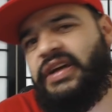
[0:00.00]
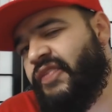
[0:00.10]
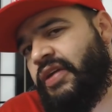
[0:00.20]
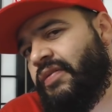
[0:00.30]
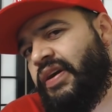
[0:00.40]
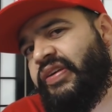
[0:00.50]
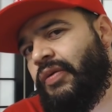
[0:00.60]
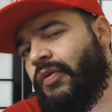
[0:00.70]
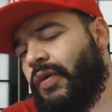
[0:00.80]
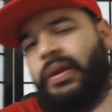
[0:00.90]
yourself
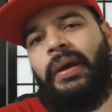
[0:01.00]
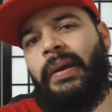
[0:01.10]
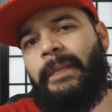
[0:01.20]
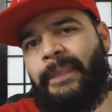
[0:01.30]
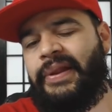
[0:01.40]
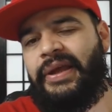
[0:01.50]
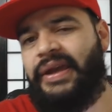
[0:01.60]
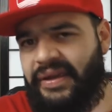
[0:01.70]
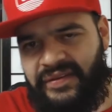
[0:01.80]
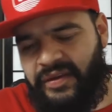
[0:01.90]
interested in one,
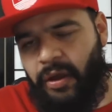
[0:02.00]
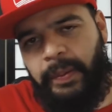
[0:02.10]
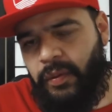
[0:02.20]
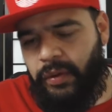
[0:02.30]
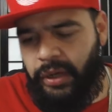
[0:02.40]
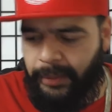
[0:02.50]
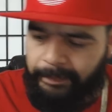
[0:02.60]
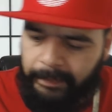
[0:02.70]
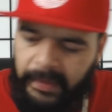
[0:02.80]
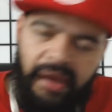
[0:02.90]
please go pick one
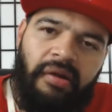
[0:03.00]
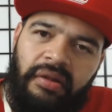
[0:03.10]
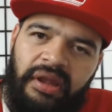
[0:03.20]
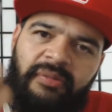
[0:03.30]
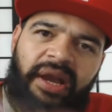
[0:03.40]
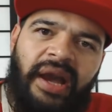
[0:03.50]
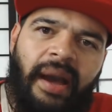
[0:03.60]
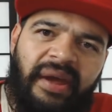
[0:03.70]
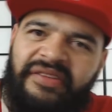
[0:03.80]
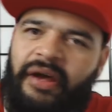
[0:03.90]
up. Hell, leave them a
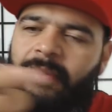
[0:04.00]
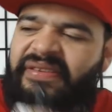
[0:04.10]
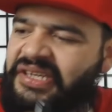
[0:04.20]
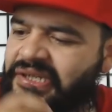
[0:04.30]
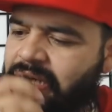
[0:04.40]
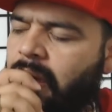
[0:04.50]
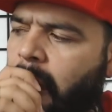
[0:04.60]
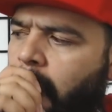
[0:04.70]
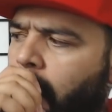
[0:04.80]
comment, tell them I sent you.